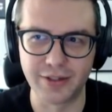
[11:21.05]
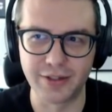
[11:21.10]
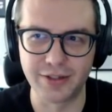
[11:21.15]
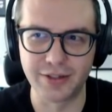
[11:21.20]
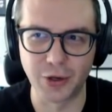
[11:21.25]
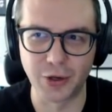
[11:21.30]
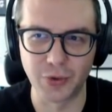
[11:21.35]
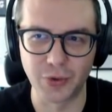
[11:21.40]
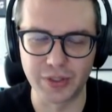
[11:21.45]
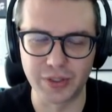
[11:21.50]

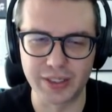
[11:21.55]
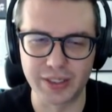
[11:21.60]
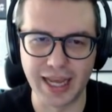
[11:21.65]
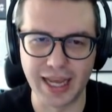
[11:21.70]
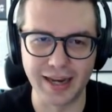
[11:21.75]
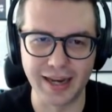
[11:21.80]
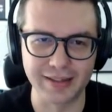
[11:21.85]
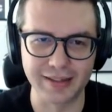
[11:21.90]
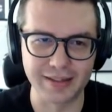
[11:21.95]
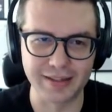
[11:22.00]
don't
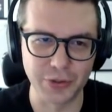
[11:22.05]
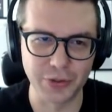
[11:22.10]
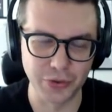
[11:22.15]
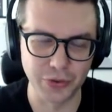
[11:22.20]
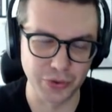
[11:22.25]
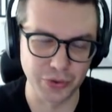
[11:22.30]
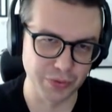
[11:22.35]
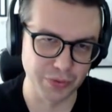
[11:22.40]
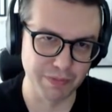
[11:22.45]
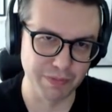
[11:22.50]
tend
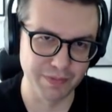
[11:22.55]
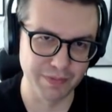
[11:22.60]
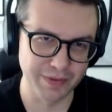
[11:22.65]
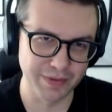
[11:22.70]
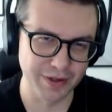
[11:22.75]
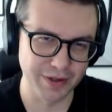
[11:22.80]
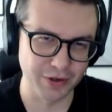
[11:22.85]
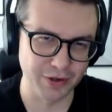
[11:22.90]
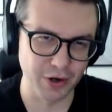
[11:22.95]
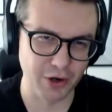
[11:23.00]
to,
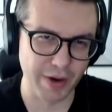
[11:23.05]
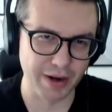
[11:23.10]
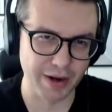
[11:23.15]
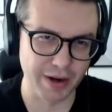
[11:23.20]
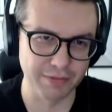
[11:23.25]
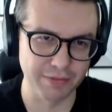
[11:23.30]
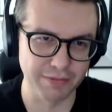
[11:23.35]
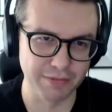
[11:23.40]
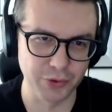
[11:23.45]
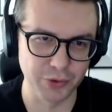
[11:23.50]
go
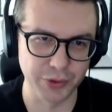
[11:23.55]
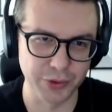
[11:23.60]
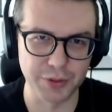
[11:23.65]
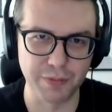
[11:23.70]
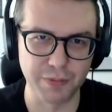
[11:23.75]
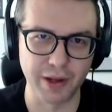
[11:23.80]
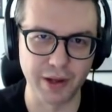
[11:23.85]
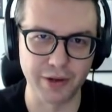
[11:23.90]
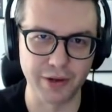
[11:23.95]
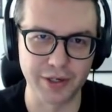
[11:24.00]
around doing
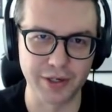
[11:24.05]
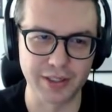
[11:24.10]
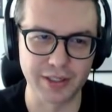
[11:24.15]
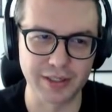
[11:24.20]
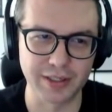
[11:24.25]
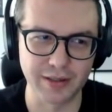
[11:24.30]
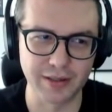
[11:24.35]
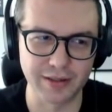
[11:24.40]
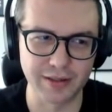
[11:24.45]
spoilers.